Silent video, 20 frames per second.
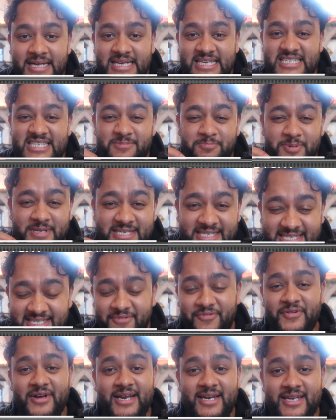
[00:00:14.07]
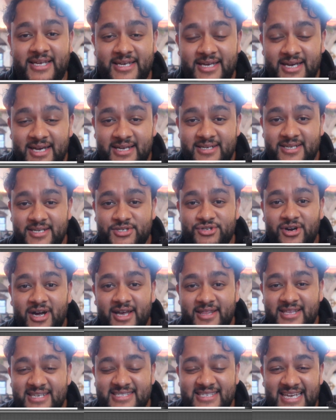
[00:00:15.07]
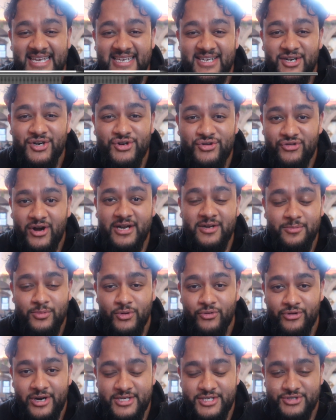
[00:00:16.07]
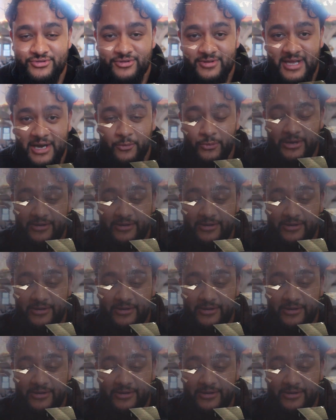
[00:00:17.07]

specifically to try this incredible restaurant that